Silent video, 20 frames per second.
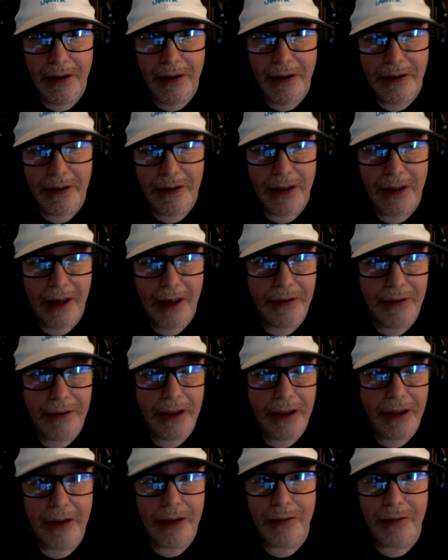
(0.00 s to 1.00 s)
that they have a
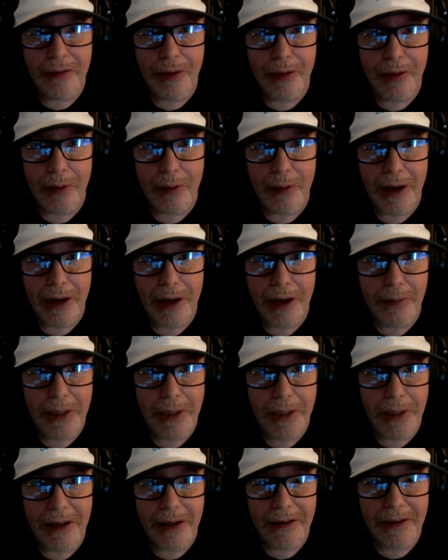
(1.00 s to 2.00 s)
taste for rotten
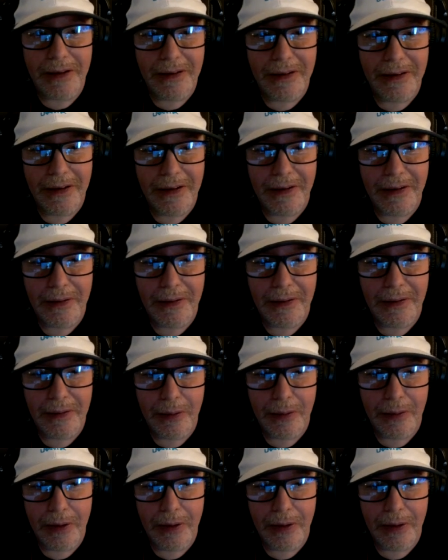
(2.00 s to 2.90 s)
meat. They're waiting